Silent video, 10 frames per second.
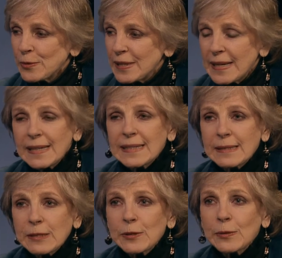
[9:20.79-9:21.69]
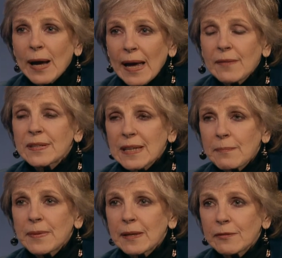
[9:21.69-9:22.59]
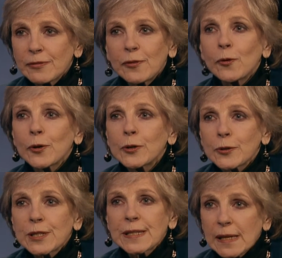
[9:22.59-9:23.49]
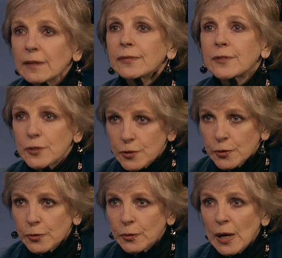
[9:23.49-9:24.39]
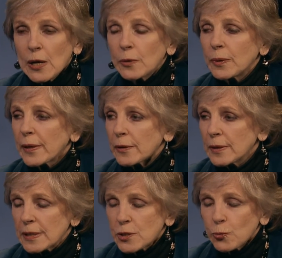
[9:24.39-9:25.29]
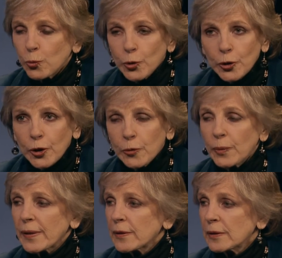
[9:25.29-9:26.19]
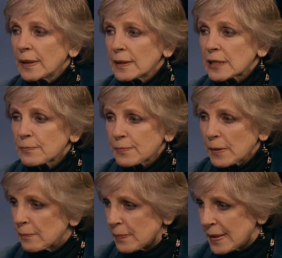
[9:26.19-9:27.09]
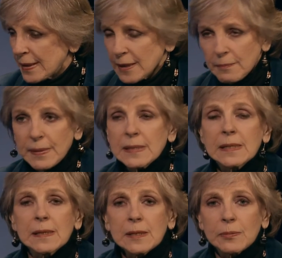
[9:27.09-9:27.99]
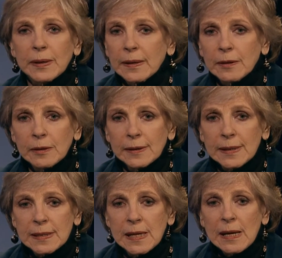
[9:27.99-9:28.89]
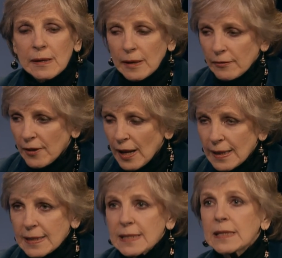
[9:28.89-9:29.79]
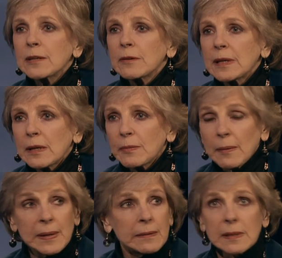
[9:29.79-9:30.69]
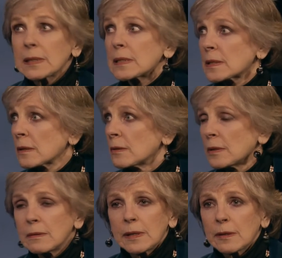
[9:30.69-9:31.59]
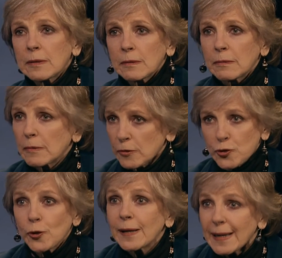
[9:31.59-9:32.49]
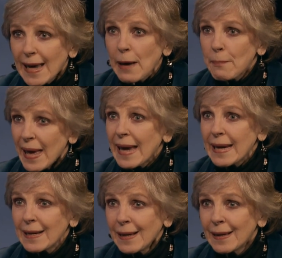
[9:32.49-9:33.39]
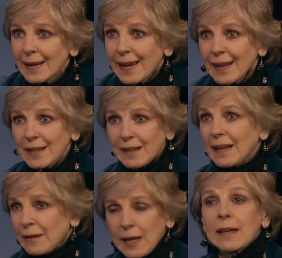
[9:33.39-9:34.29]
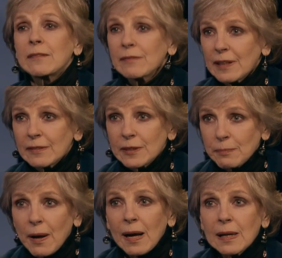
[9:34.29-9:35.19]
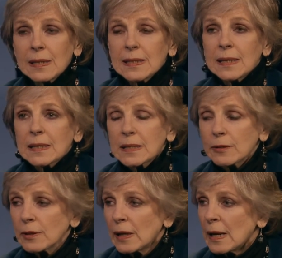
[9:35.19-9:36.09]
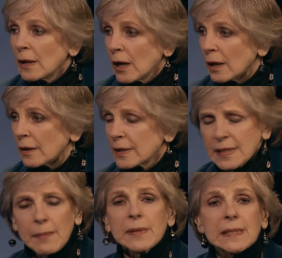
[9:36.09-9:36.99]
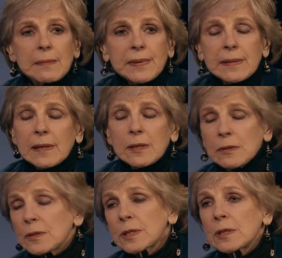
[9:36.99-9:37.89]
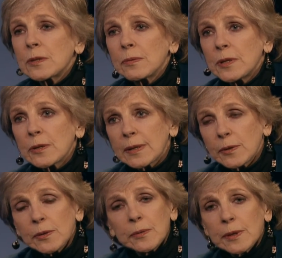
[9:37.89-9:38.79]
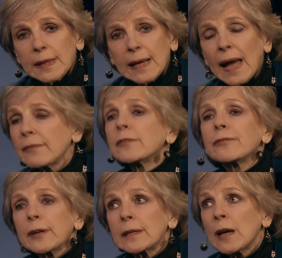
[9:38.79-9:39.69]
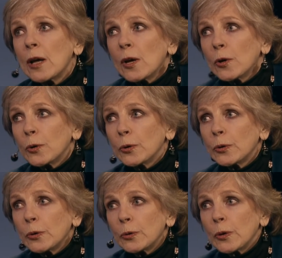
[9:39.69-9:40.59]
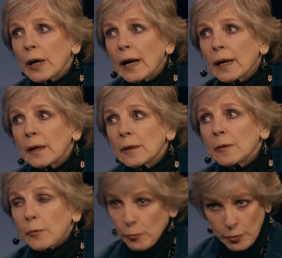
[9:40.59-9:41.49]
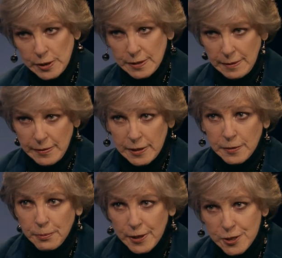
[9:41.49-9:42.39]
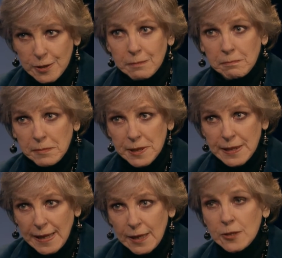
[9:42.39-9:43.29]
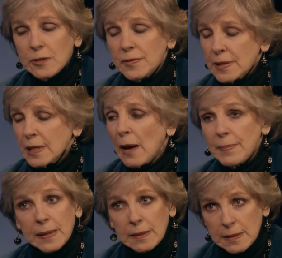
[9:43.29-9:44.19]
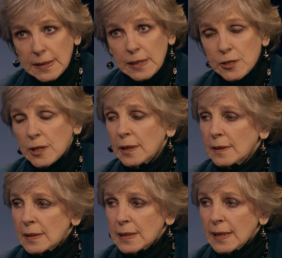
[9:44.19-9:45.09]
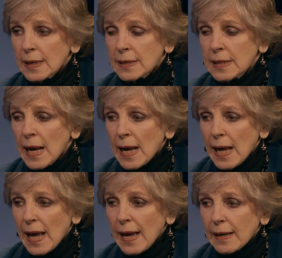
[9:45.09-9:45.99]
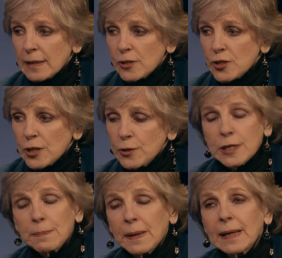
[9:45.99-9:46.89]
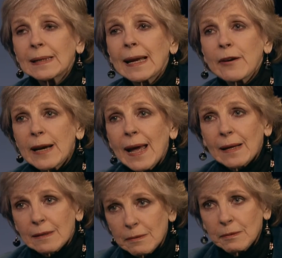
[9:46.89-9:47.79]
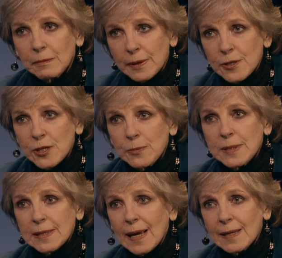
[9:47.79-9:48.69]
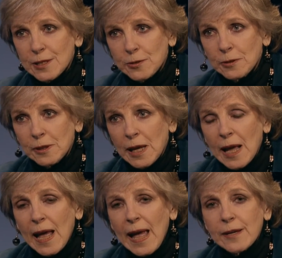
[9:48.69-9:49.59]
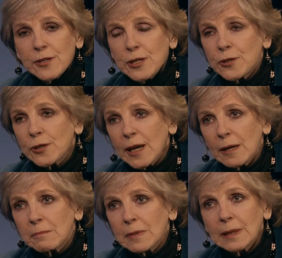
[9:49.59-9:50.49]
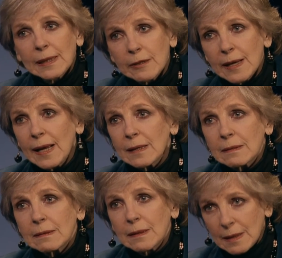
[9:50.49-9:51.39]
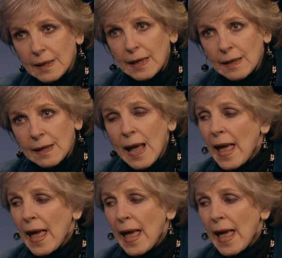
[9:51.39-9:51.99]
need to have something for yourself to do, whether it's work, whether it's being in a business, whether it's volunteering. I mean, this is a good year to join a campaign and get involved in politics. There are uh, some, something that you used to do when you're, you were a kid. I have a friend who uh, was in the depression stage of stopping teaching in this case, and she used to play clarinet when she was in high school, and she took up clarinet again.